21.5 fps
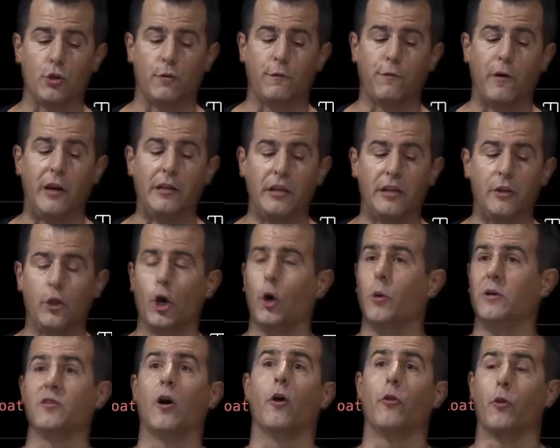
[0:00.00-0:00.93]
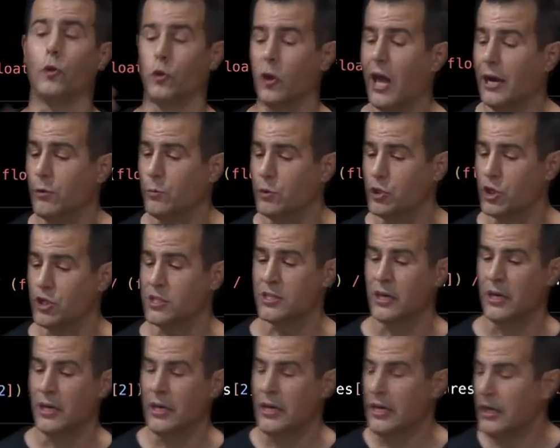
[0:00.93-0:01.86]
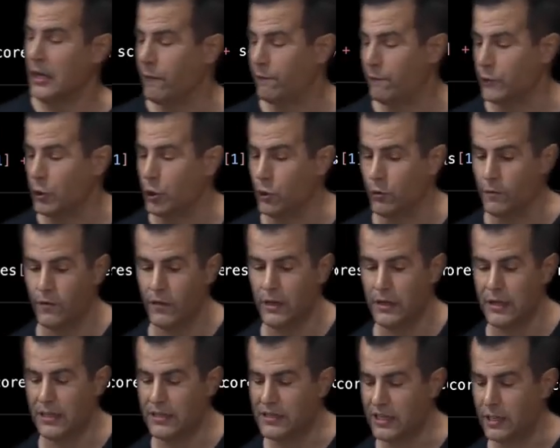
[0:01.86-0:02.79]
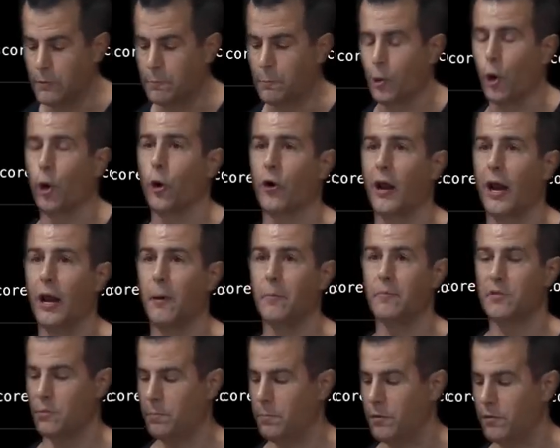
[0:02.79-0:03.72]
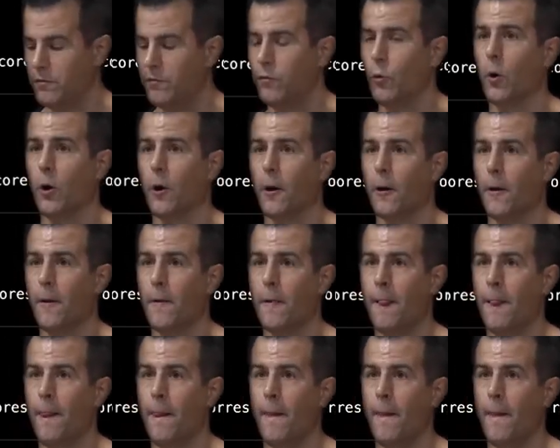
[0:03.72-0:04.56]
user-friendly, though, as other languages if you've indeed programmed before.